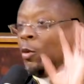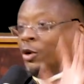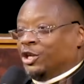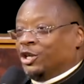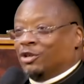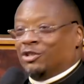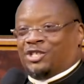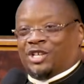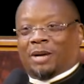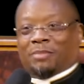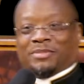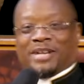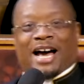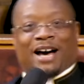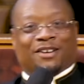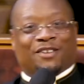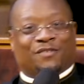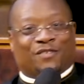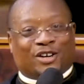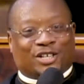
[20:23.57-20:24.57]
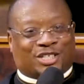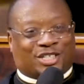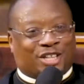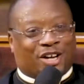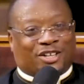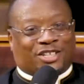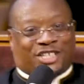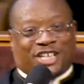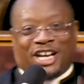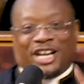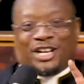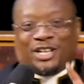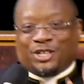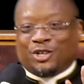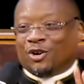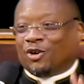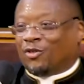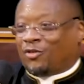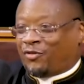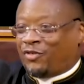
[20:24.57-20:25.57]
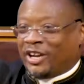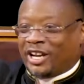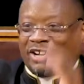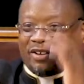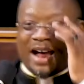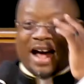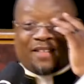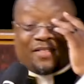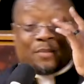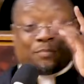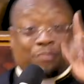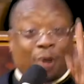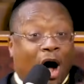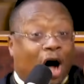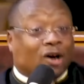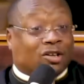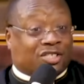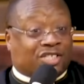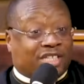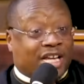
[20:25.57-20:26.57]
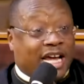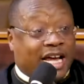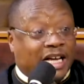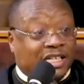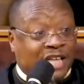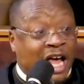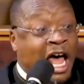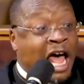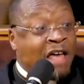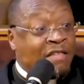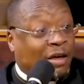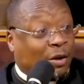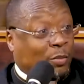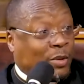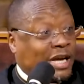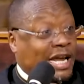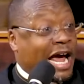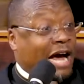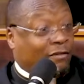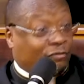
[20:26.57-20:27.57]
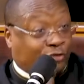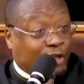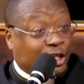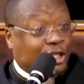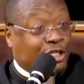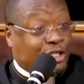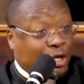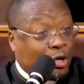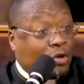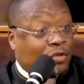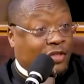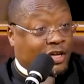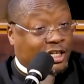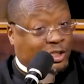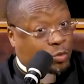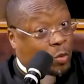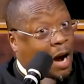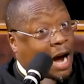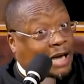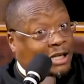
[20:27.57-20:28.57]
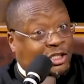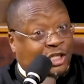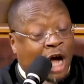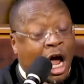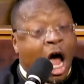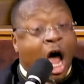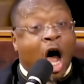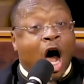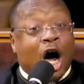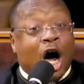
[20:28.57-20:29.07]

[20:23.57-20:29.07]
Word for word: When you jump down to verse 13, you'll figure out that Paul says that we have to do this, watch,